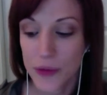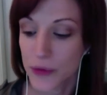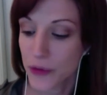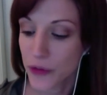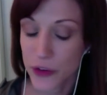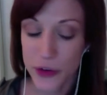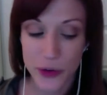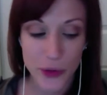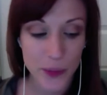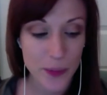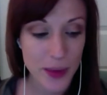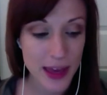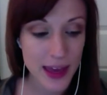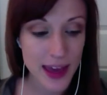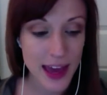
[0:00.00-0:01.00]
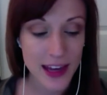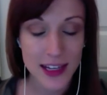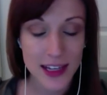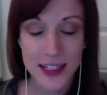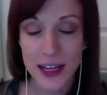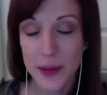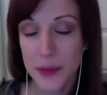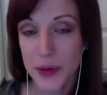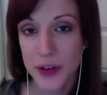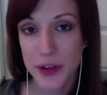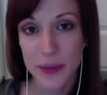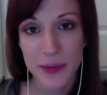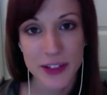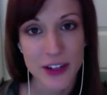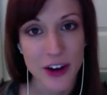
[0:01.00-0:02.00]
For me, anytime you hear
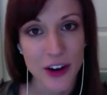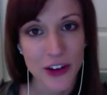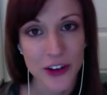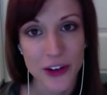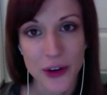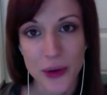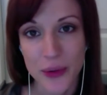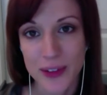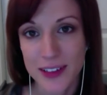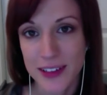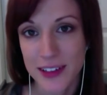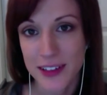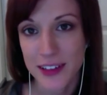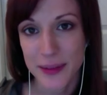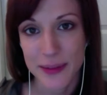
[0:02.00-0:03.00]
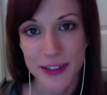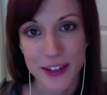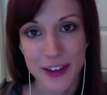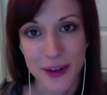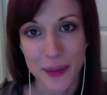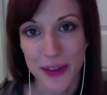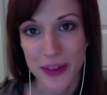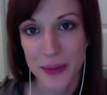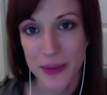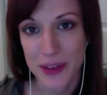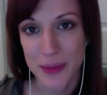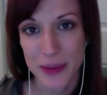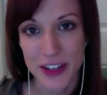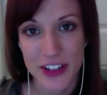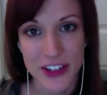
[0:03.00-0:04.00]
me talk, you're always going to hear me talk about the
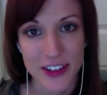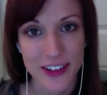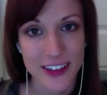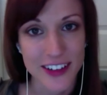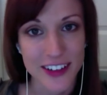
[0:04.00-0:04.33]
big picture.